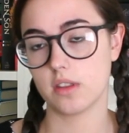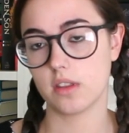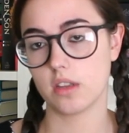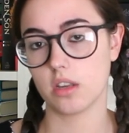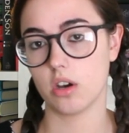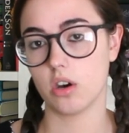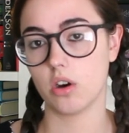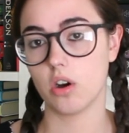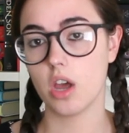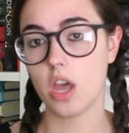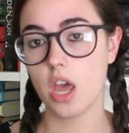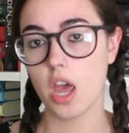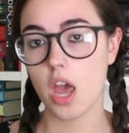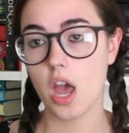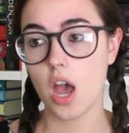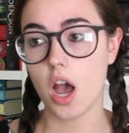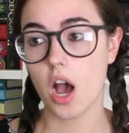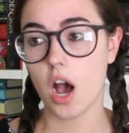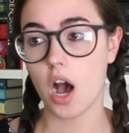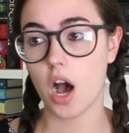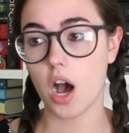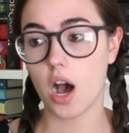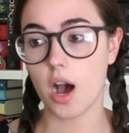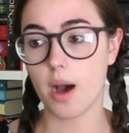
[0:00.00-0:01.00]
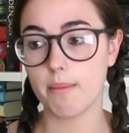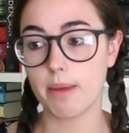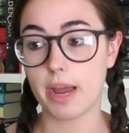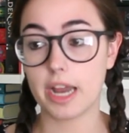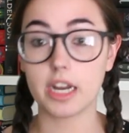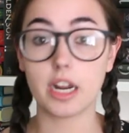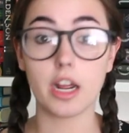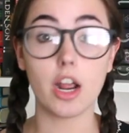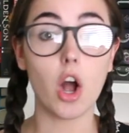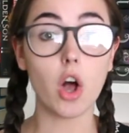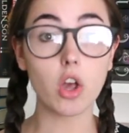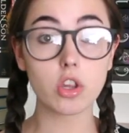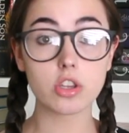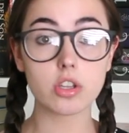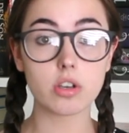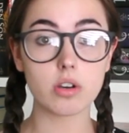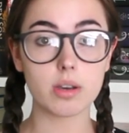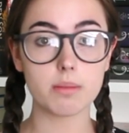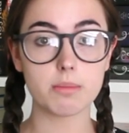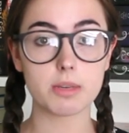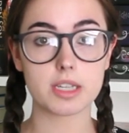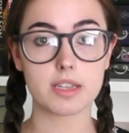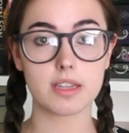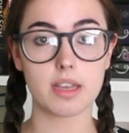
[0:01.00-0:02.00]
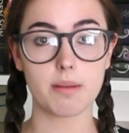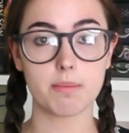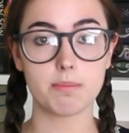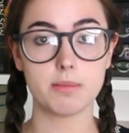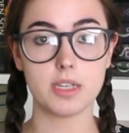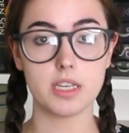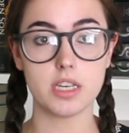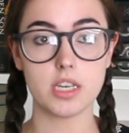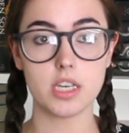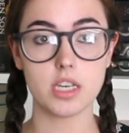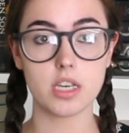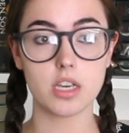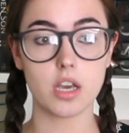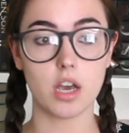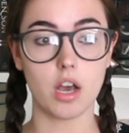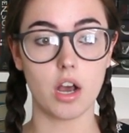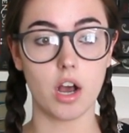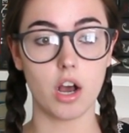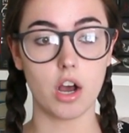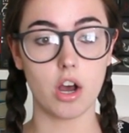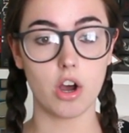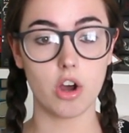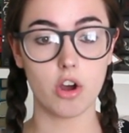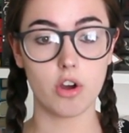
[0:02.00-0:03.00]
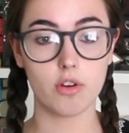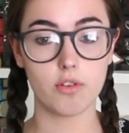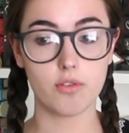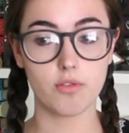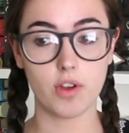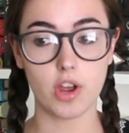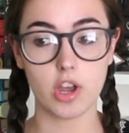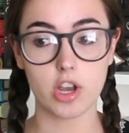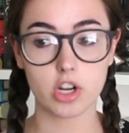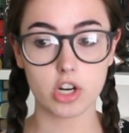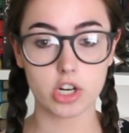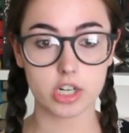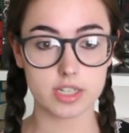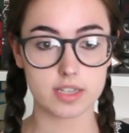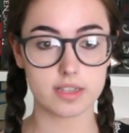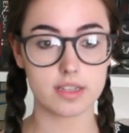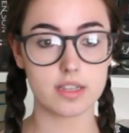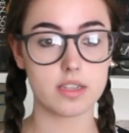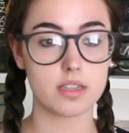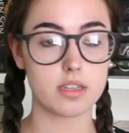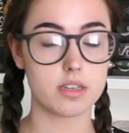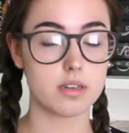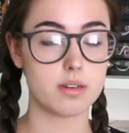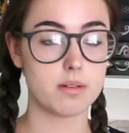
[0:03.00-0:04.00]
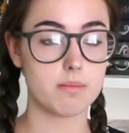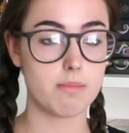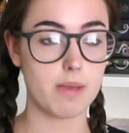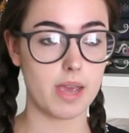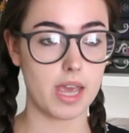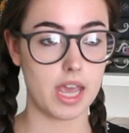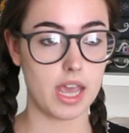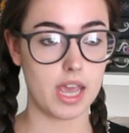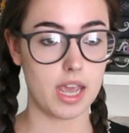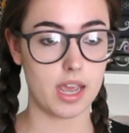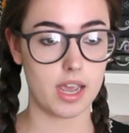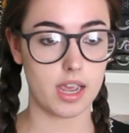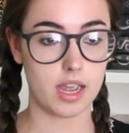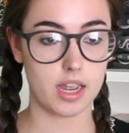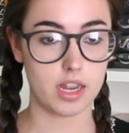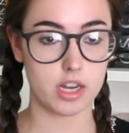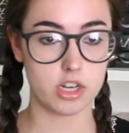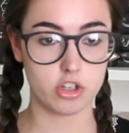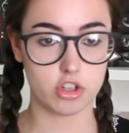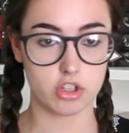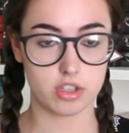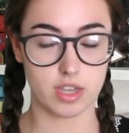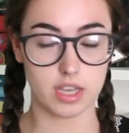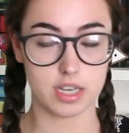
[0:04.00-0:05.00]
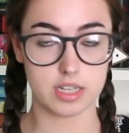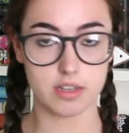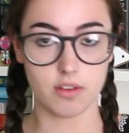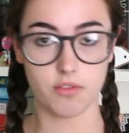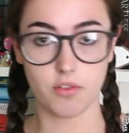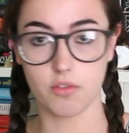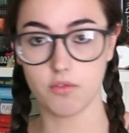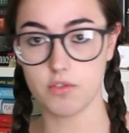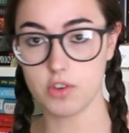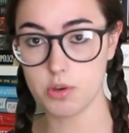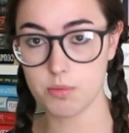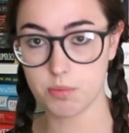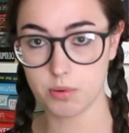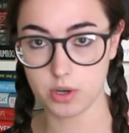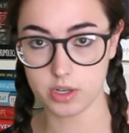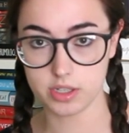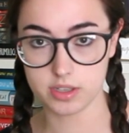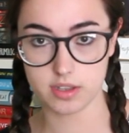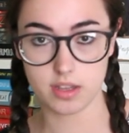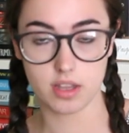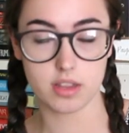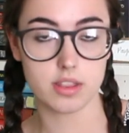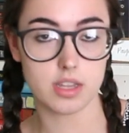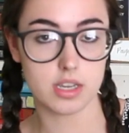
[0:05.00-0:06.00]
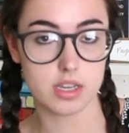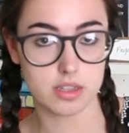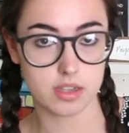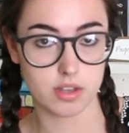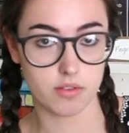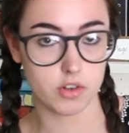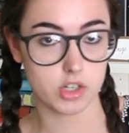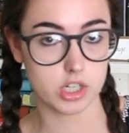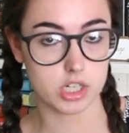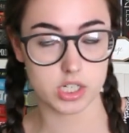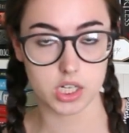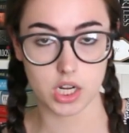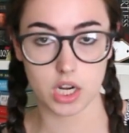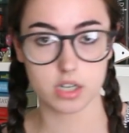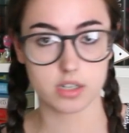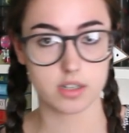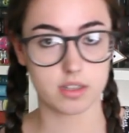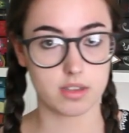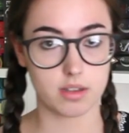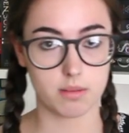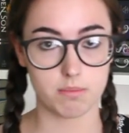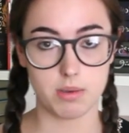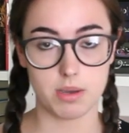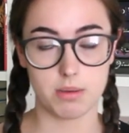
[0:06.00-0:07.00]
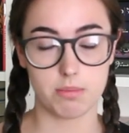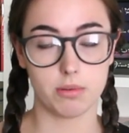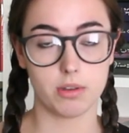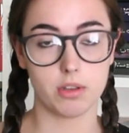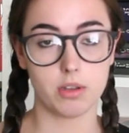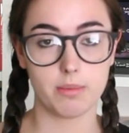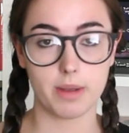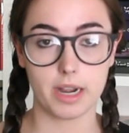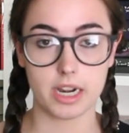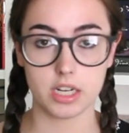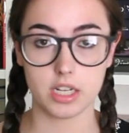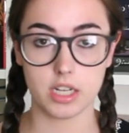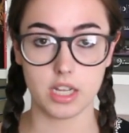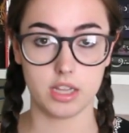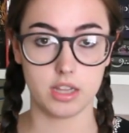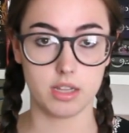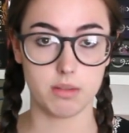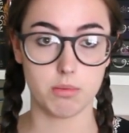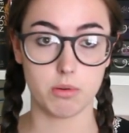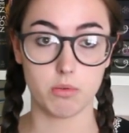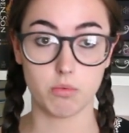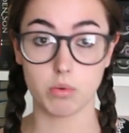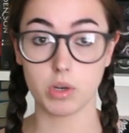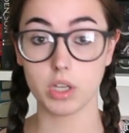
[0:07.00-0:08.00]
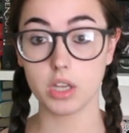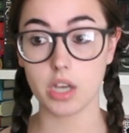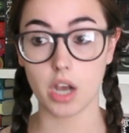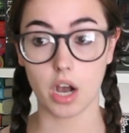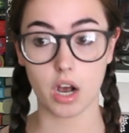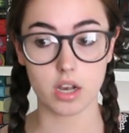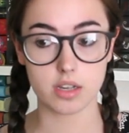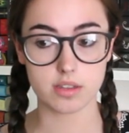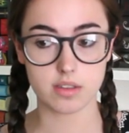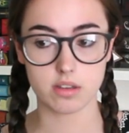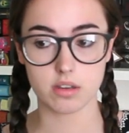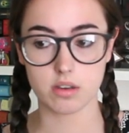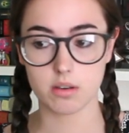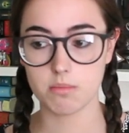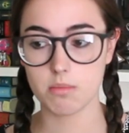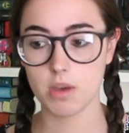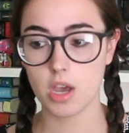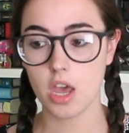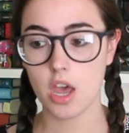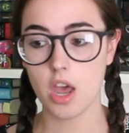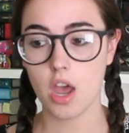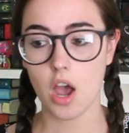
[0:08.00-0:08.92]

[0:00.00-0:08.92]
So um, and I also am accepting of criticism and just like different viewpoints on things. I've already talked to some people about it and they've been really awesome.